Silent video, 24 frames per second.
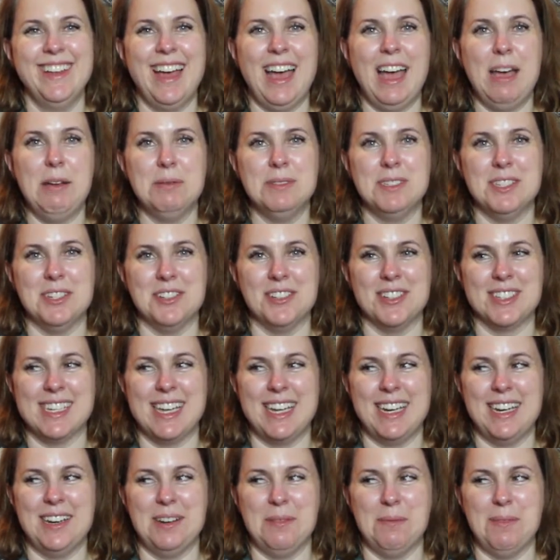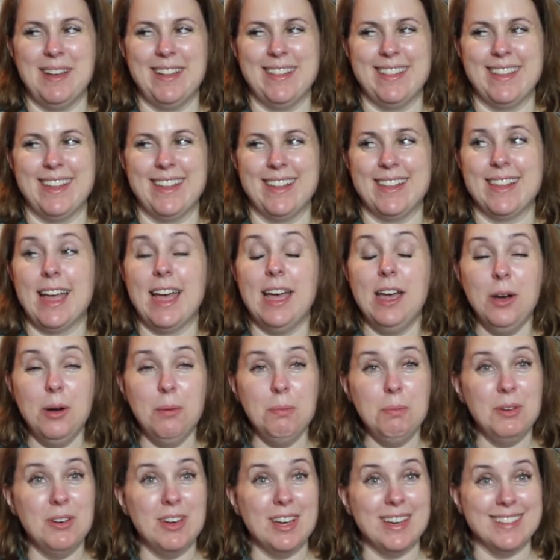I'm so excited about this. I
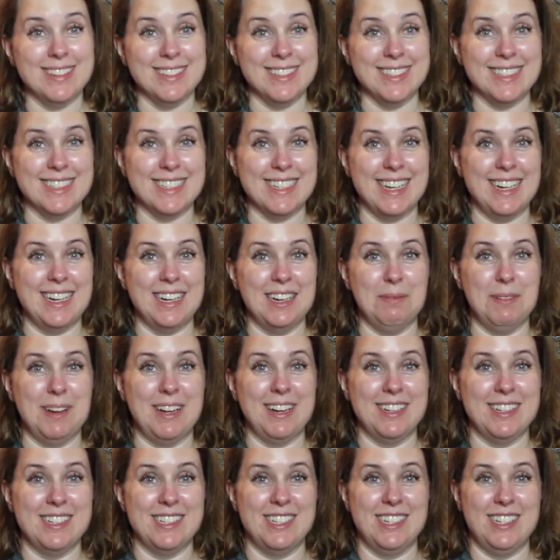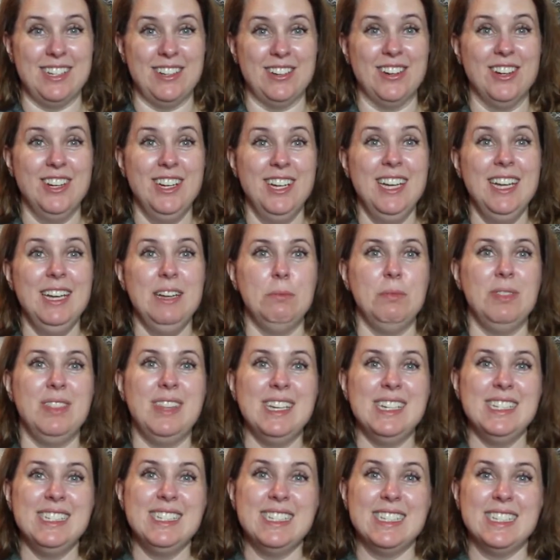hope you guys are excited about it too.
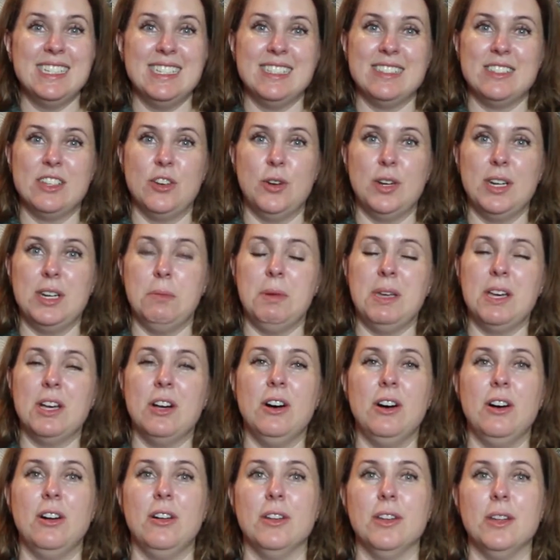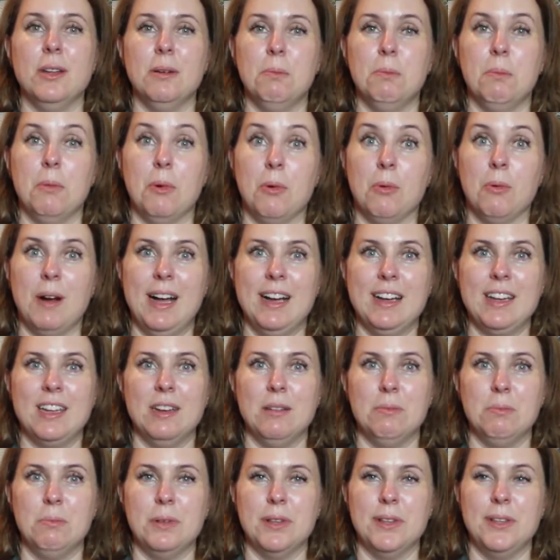This is going to be called
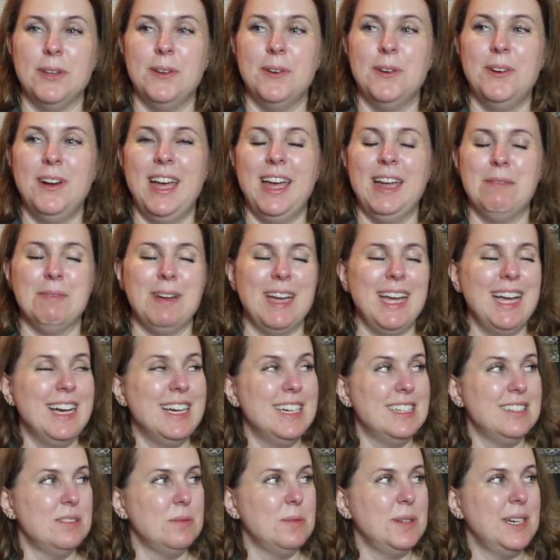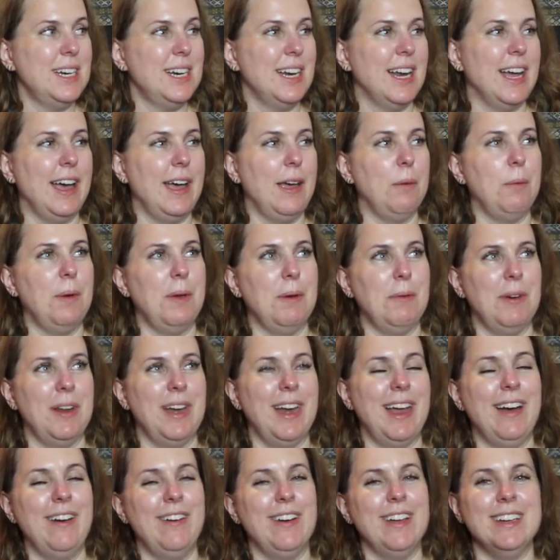Moroccan Blue, and my husband and I, we went
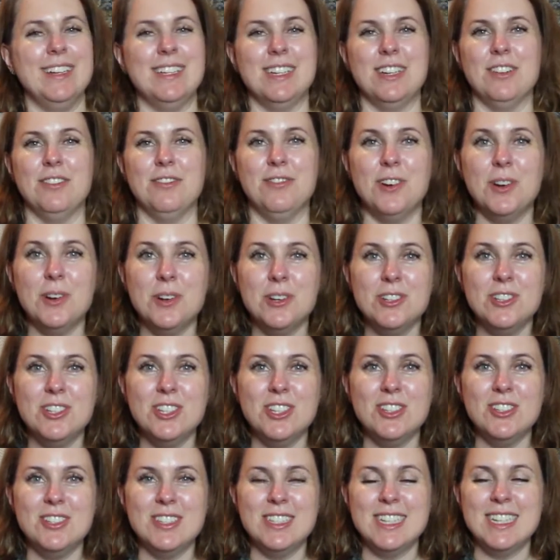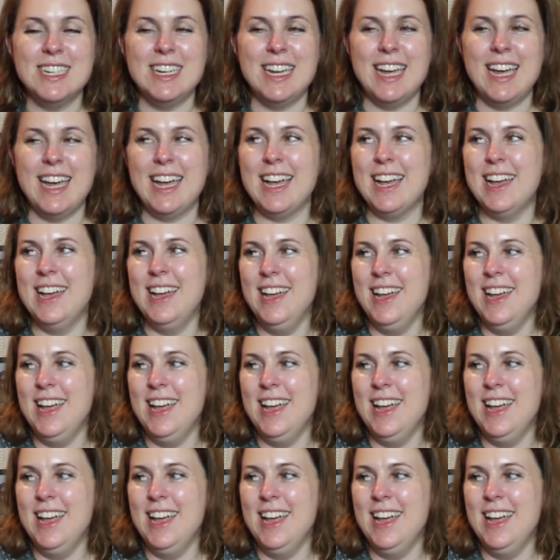out and did a photo shoot today.